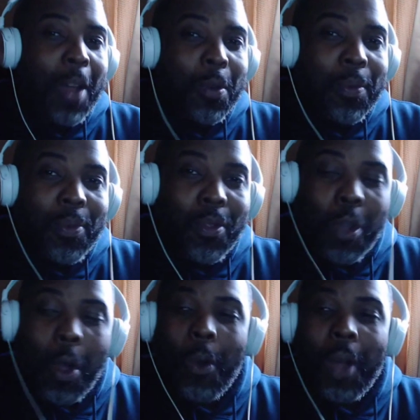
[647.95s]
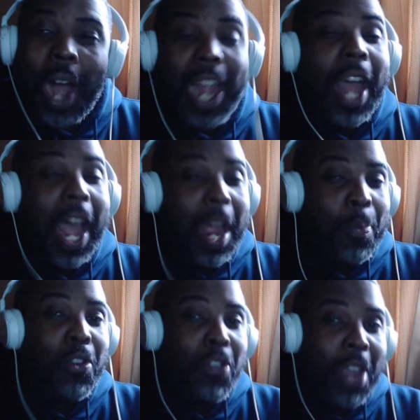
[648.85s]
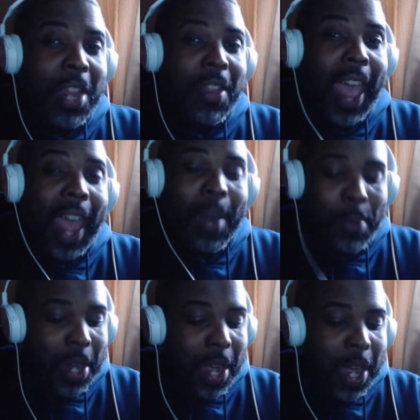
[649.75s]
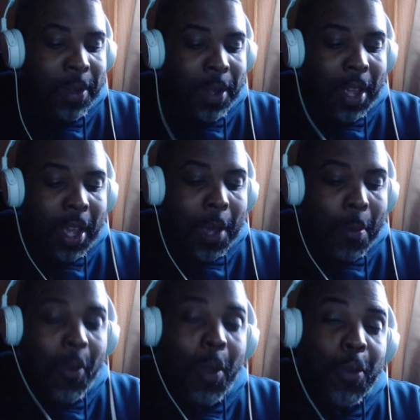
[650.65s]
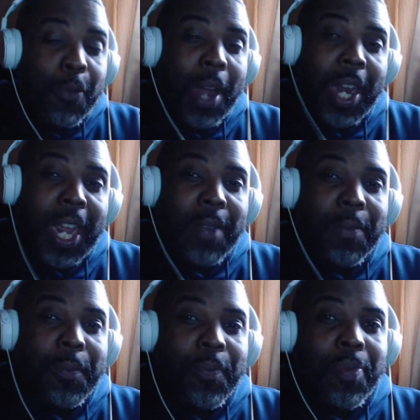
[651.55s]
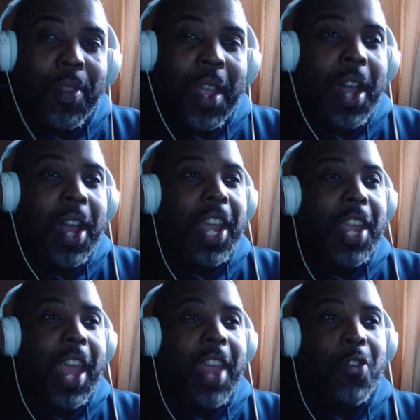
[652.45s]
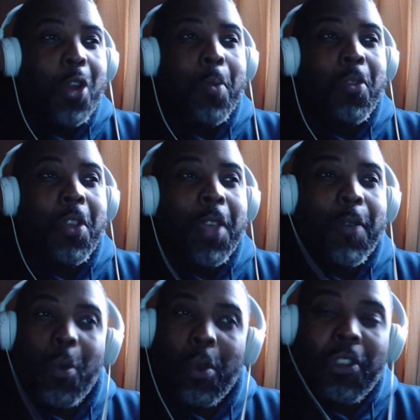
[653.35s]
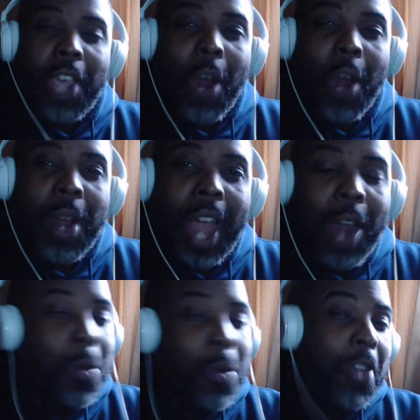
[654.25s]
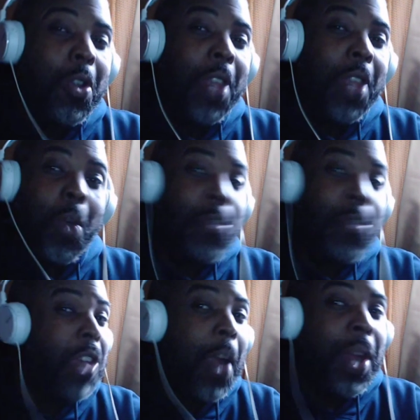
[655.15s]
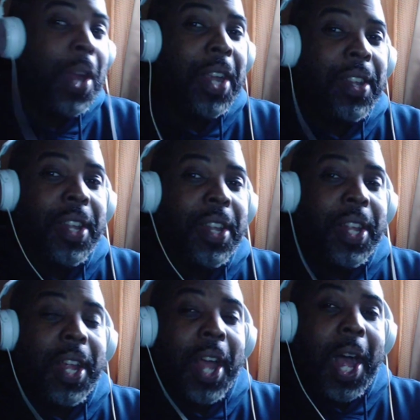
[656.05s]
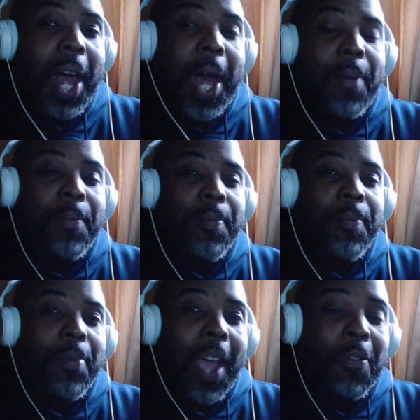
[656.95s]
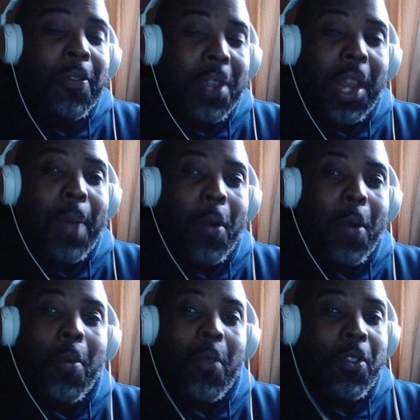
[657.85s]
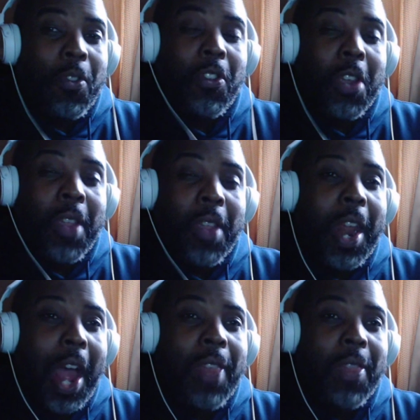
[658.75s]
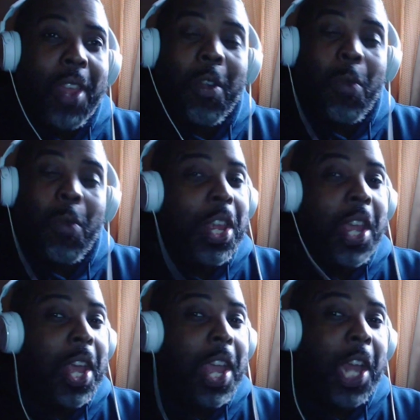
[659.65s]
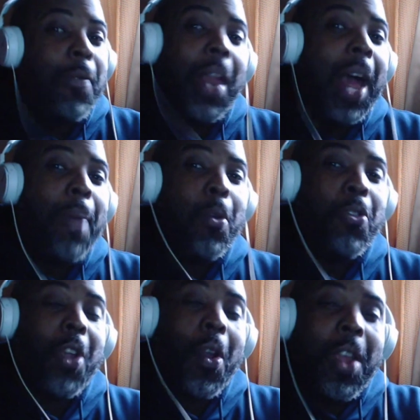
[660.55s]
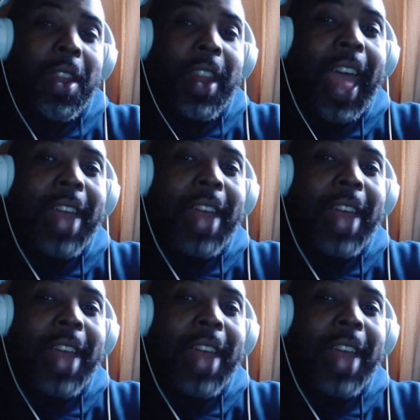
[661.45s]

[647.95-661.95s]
So I appreciated that, but movie was funny. In terms of if it was scary, I don't necessarily think it was scary. Um, I've seen a lot more movies this year that I think are really a hell of a lot more scarier than that.